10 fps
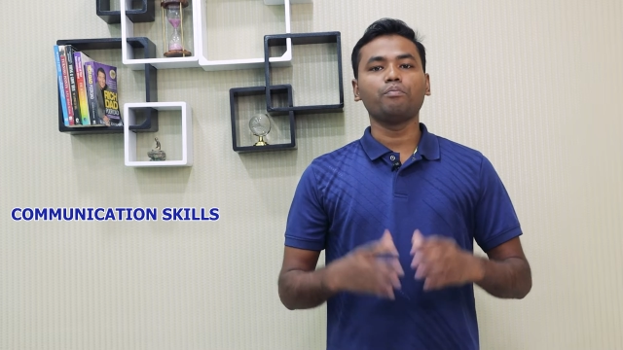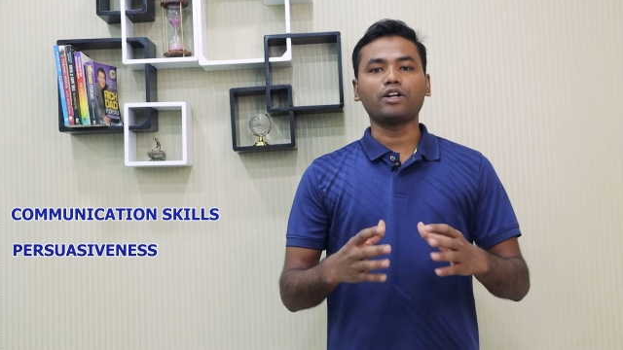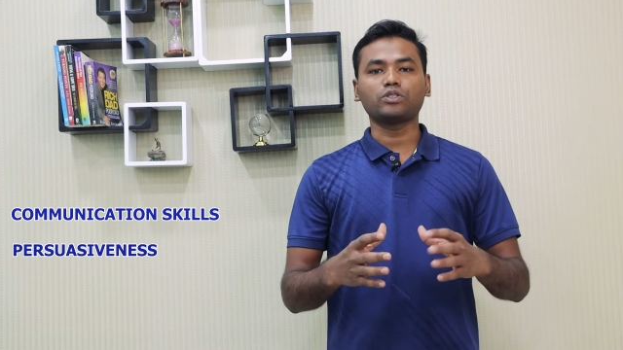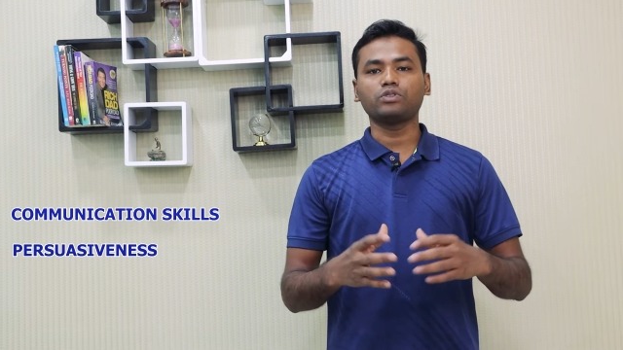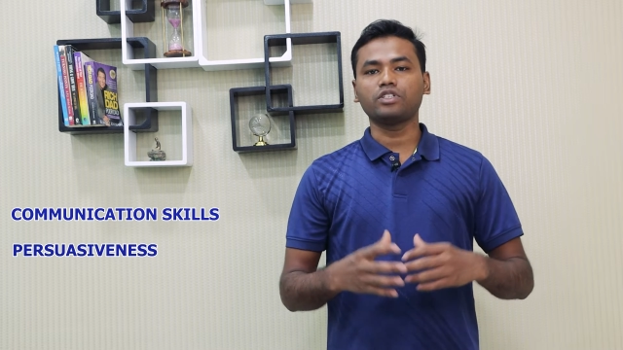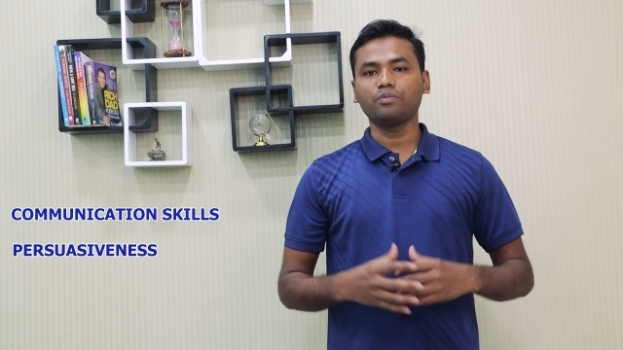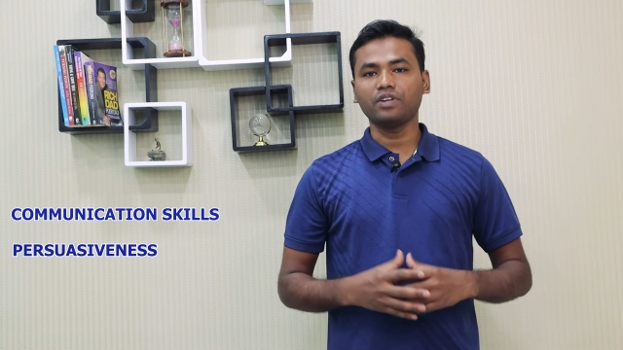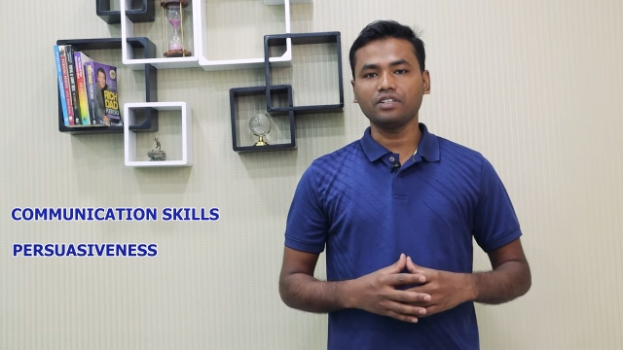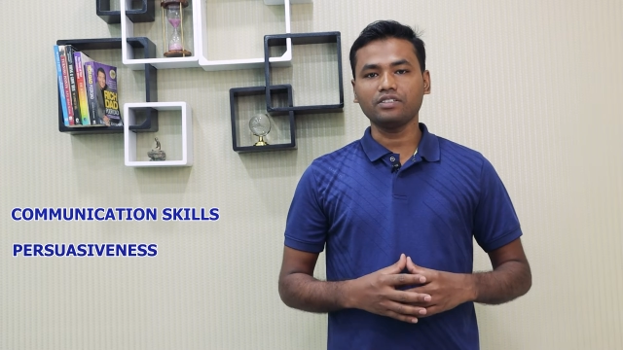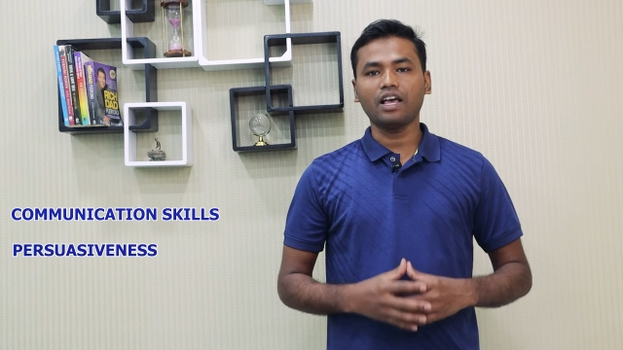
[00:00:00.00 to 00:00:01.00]

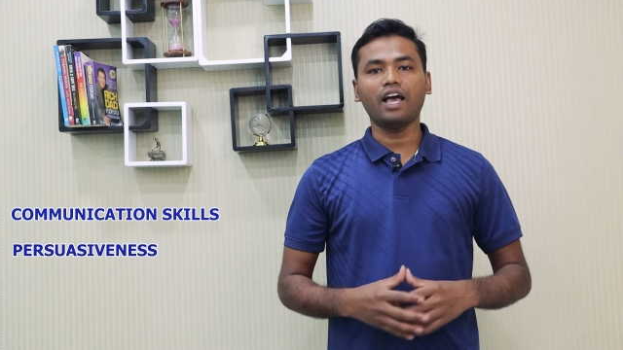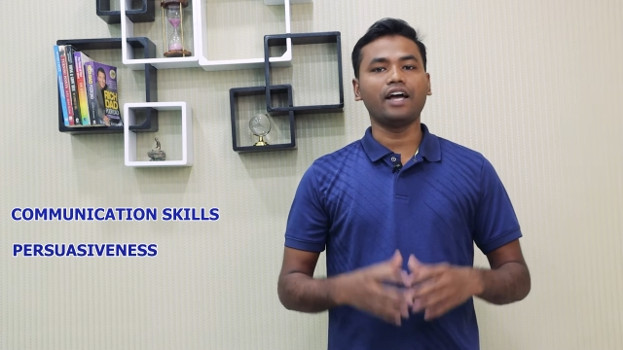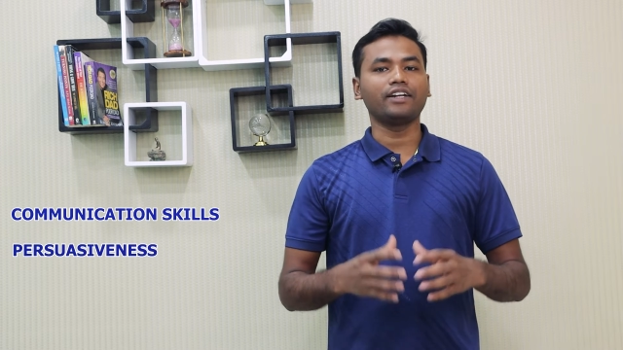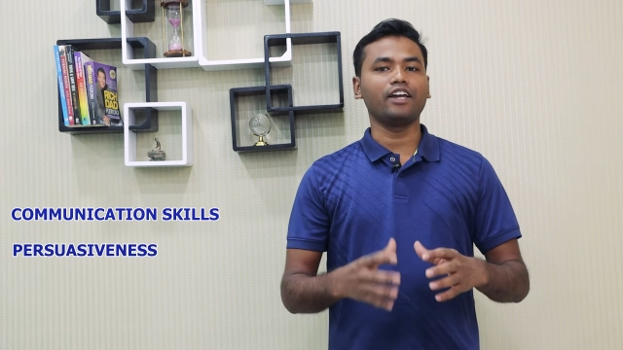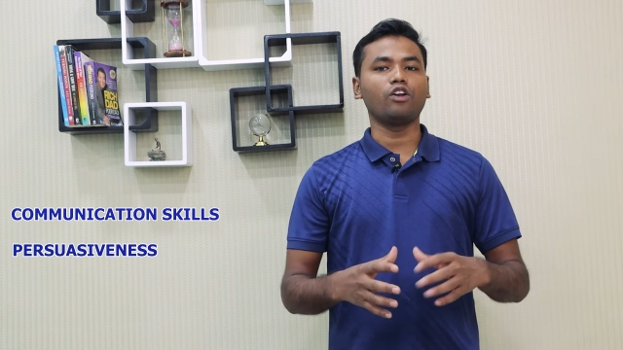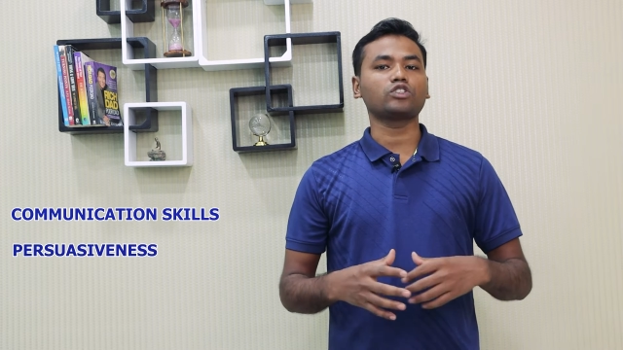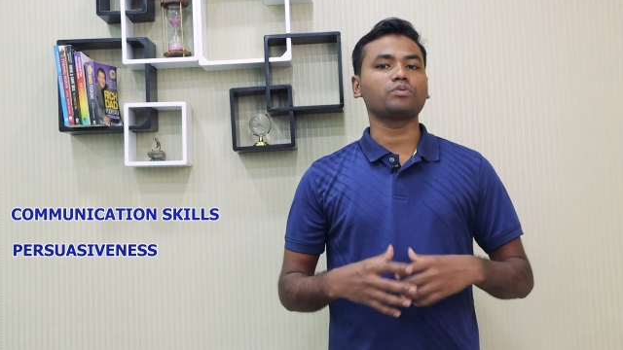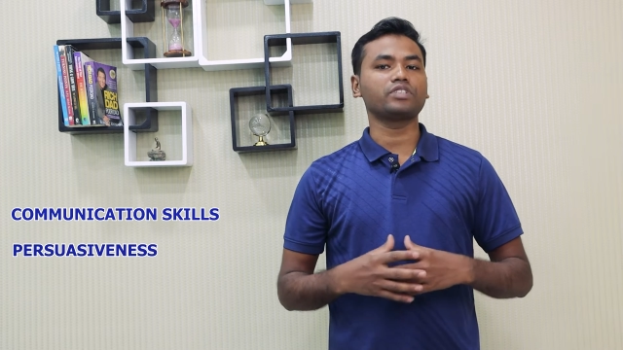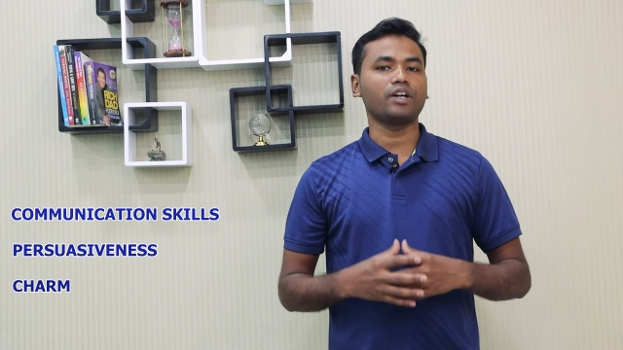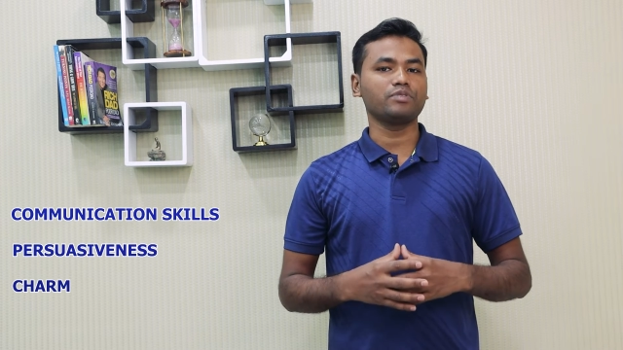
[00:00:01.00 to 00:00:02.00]
persuasiveness, and a lot
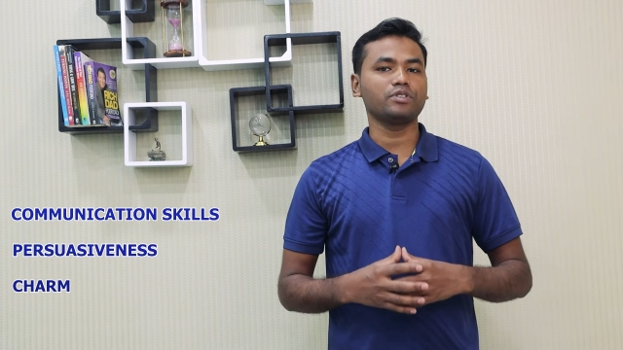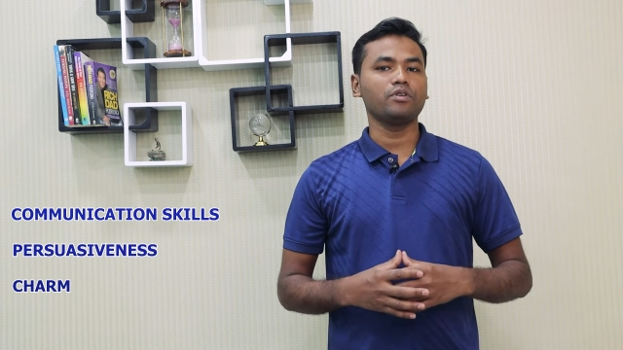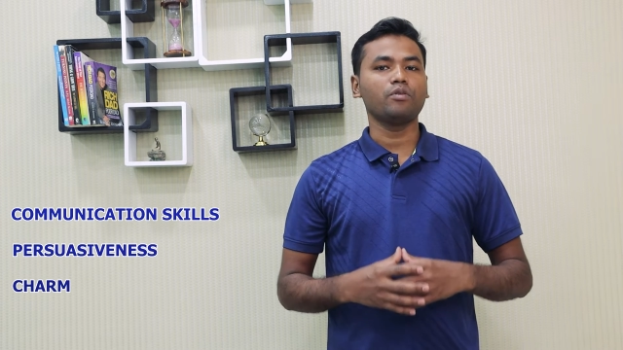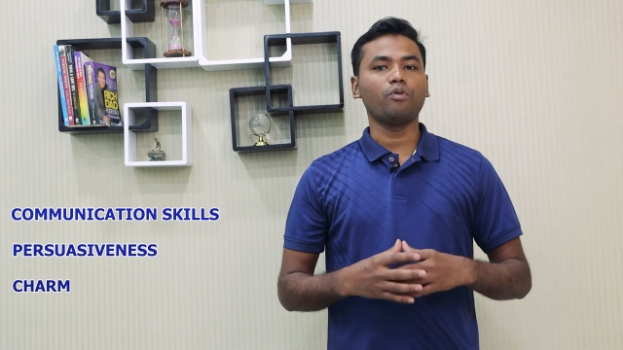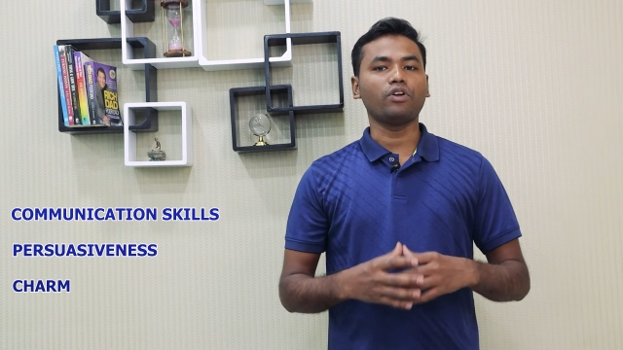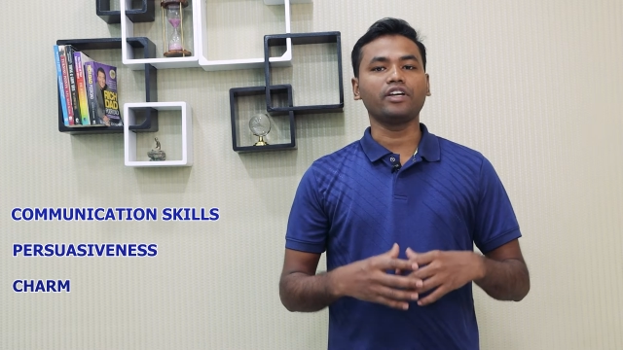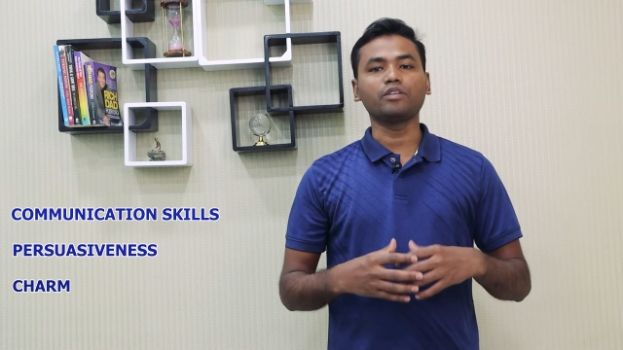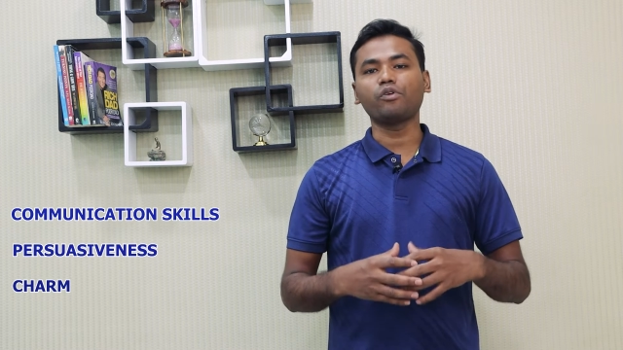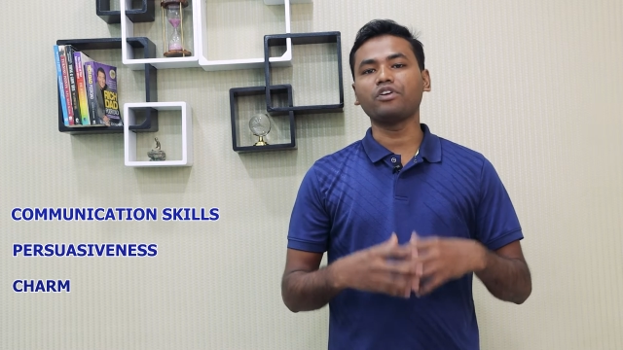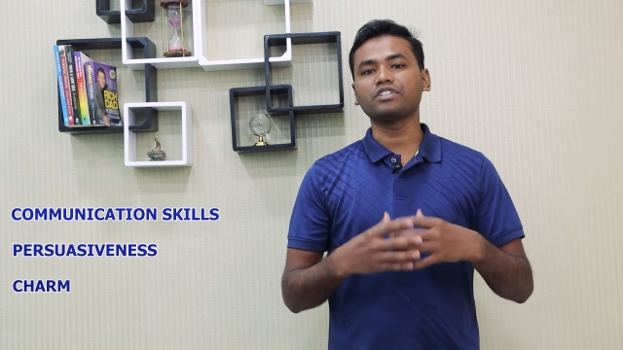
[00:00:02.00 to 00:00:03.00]
of charms for
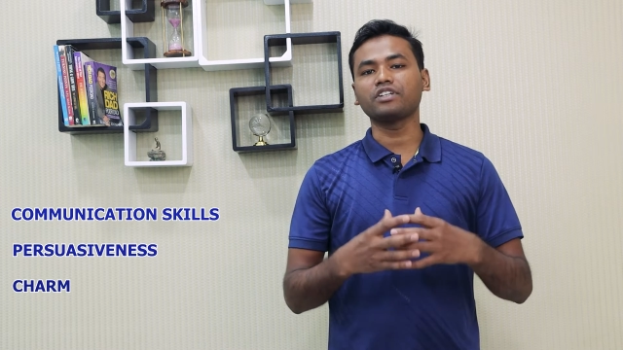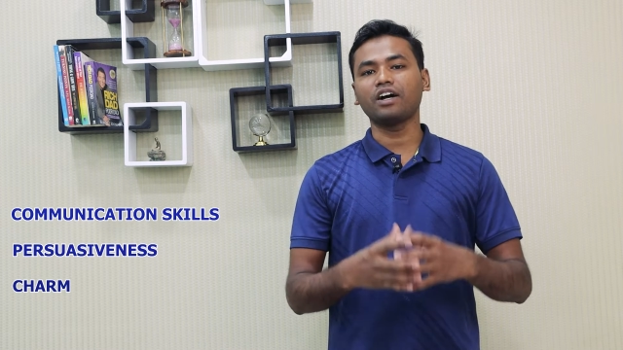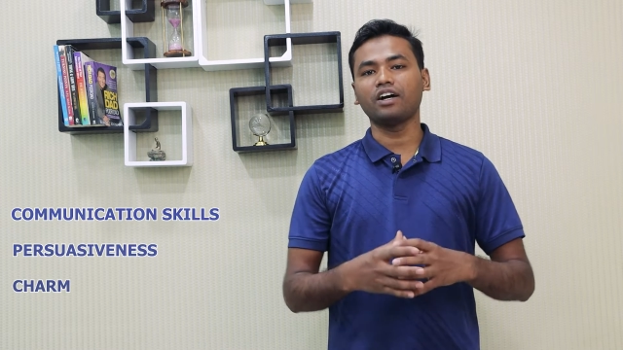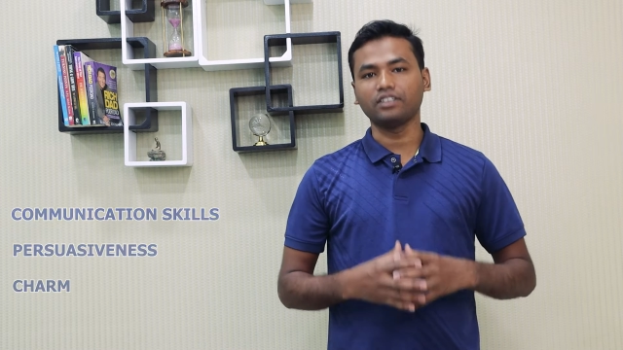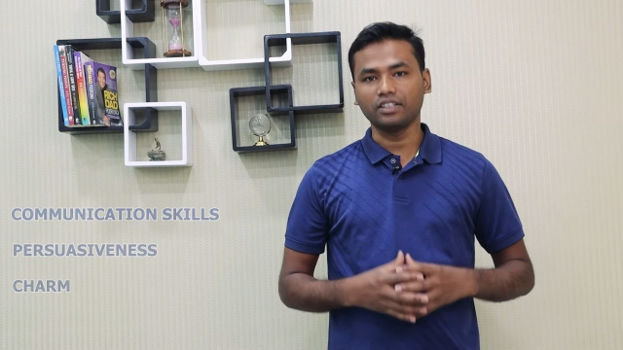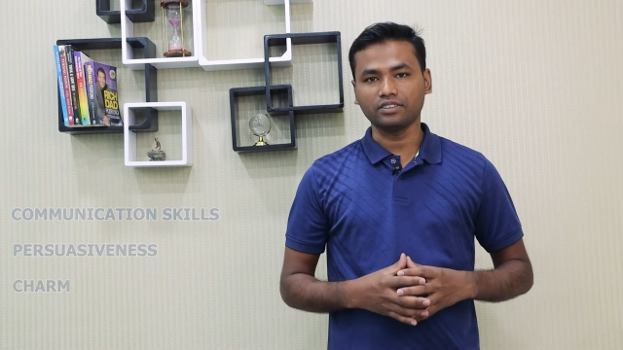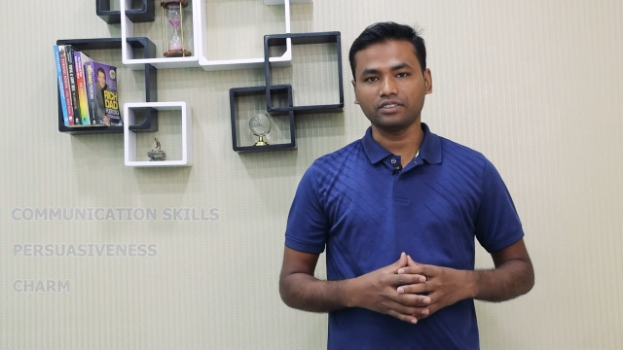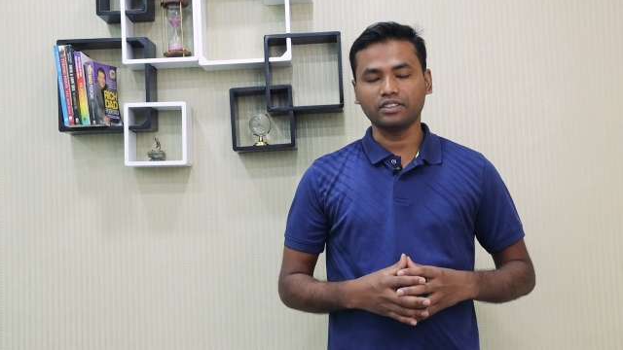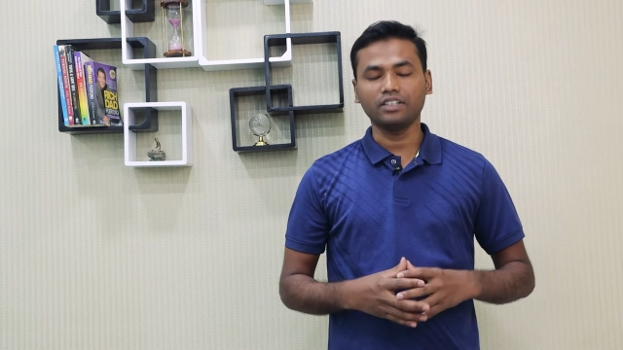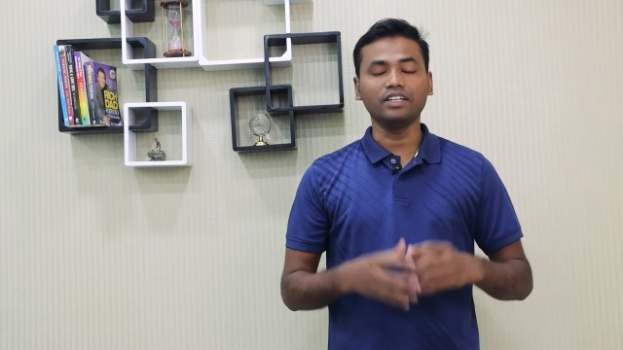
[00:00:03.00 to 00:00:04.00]
influencing others.